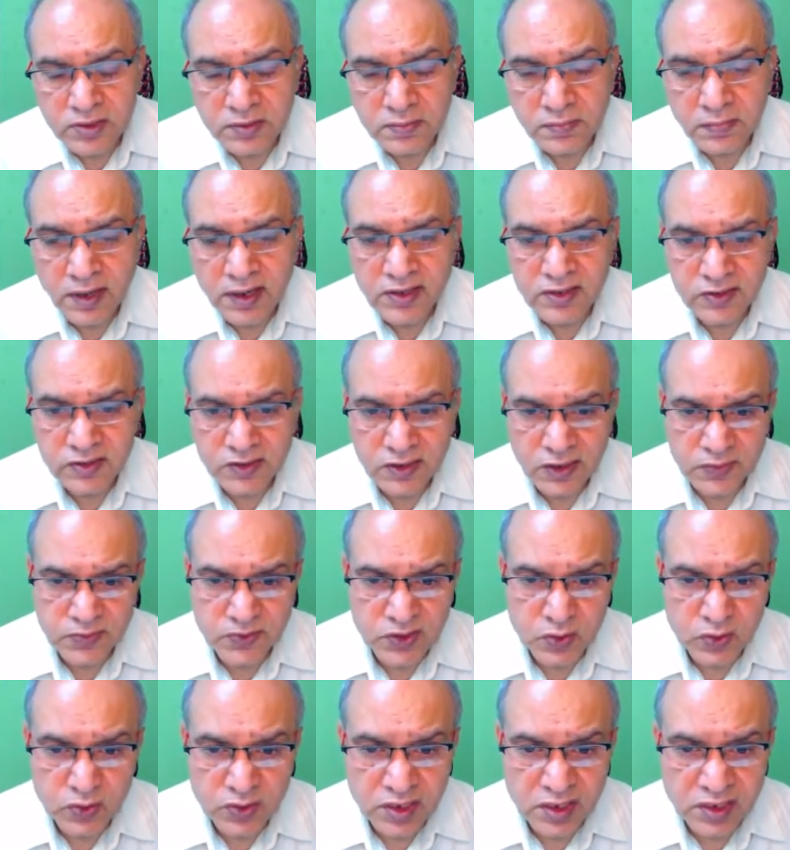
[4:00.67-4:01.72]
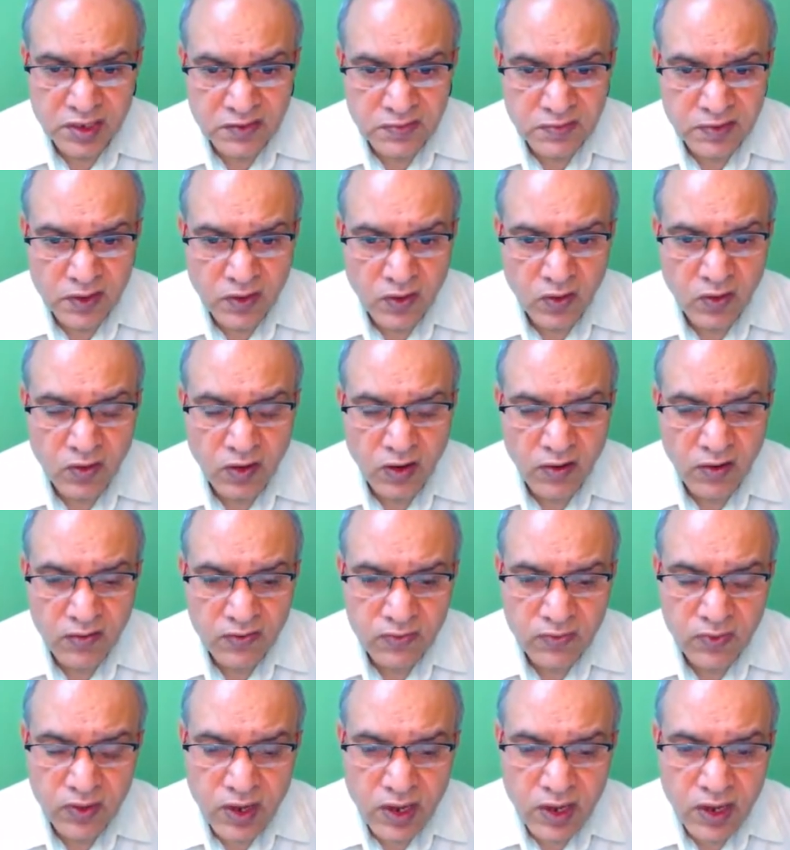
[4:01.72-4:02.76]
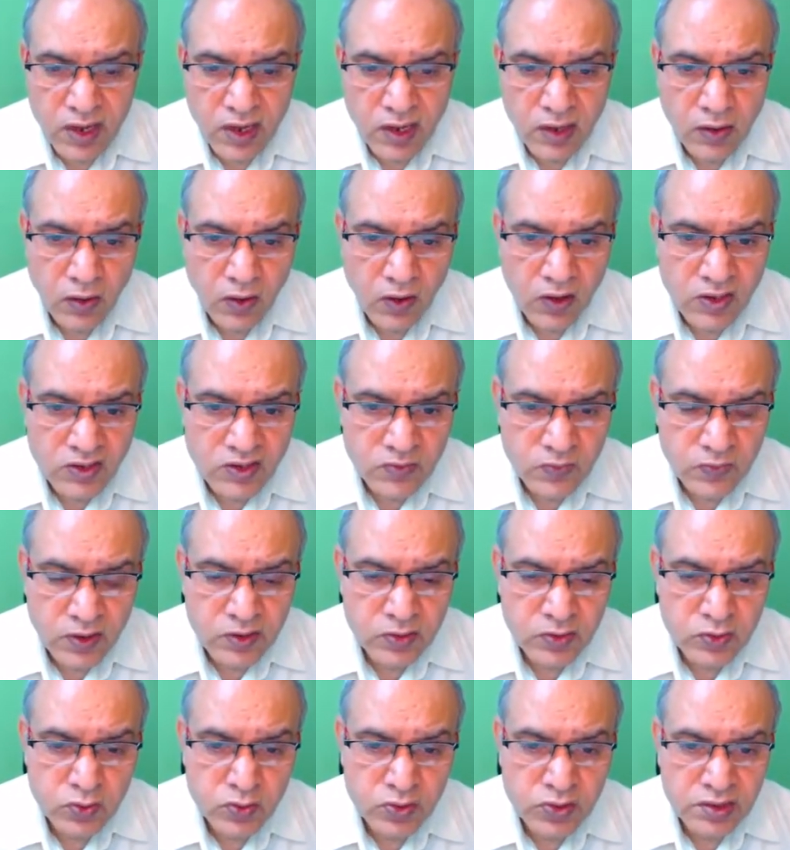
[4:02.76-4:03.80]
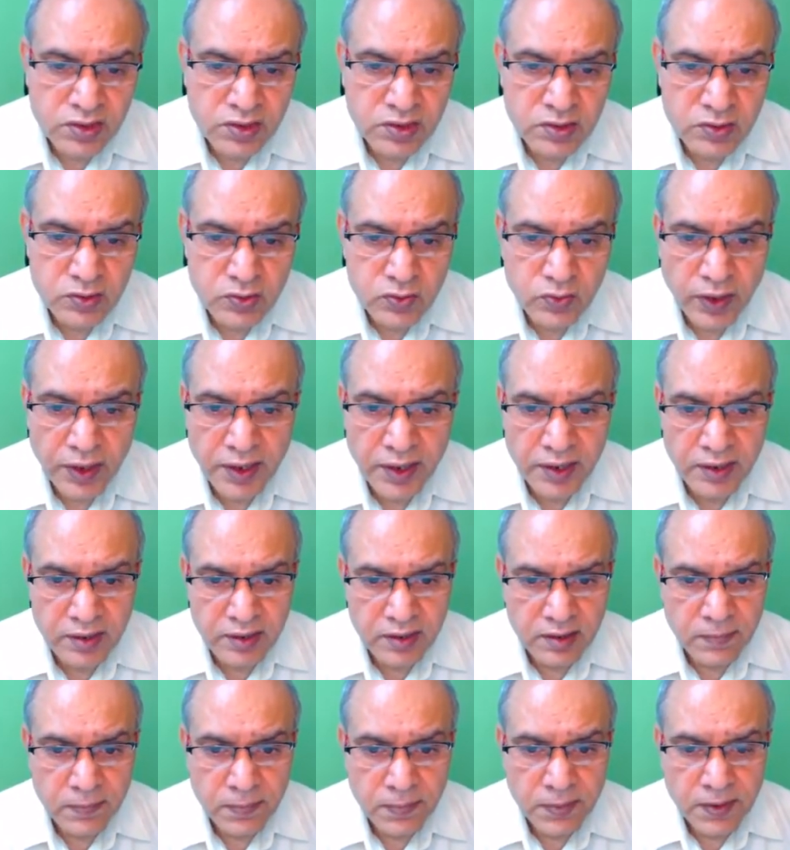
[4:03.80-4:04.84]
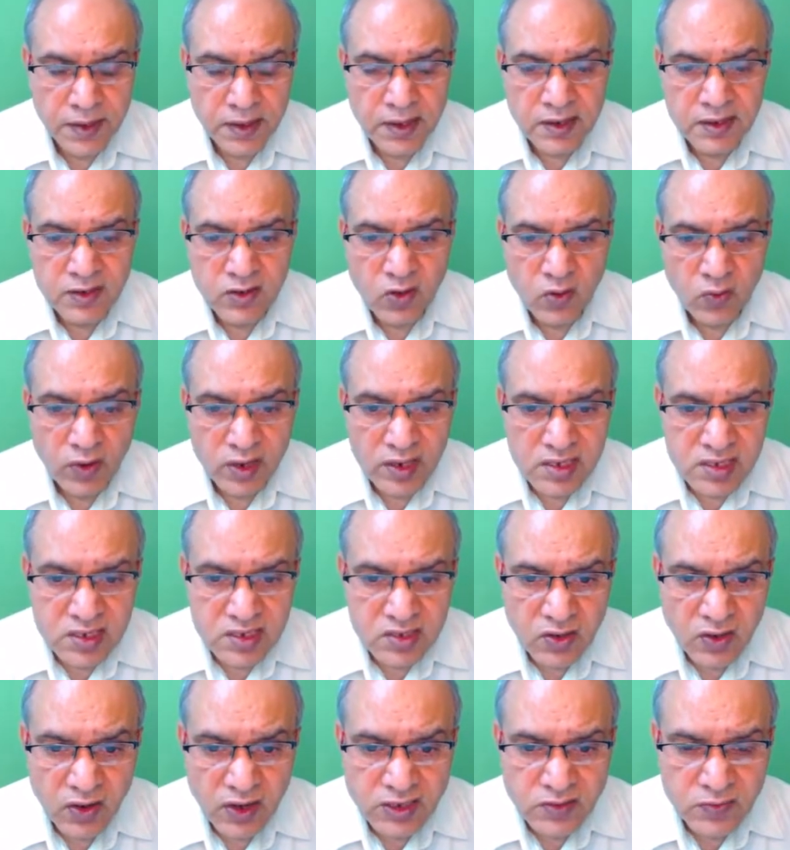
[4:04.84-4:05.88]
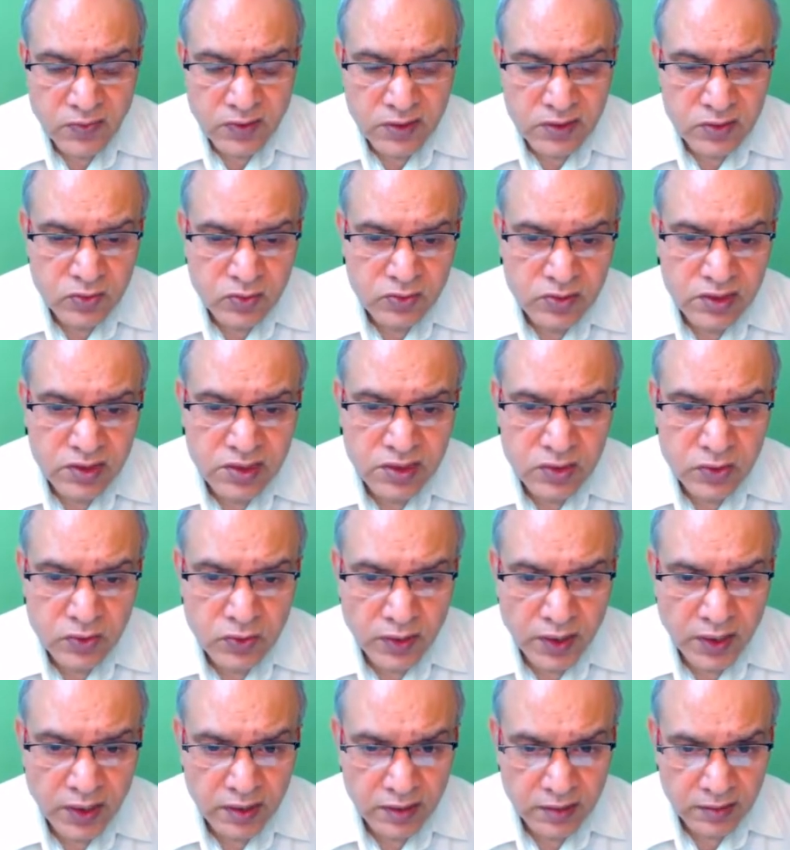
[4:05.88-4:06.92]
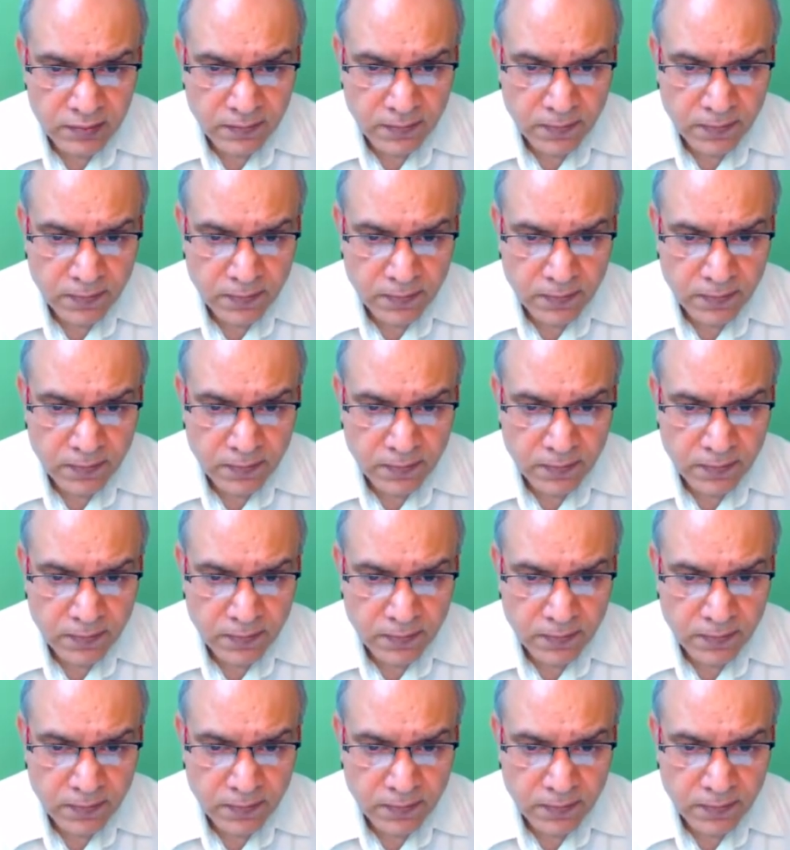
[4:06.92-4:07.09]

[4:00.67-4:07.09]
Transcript: by substituting the value of cos 120 into n. Now what is cos 120 into n?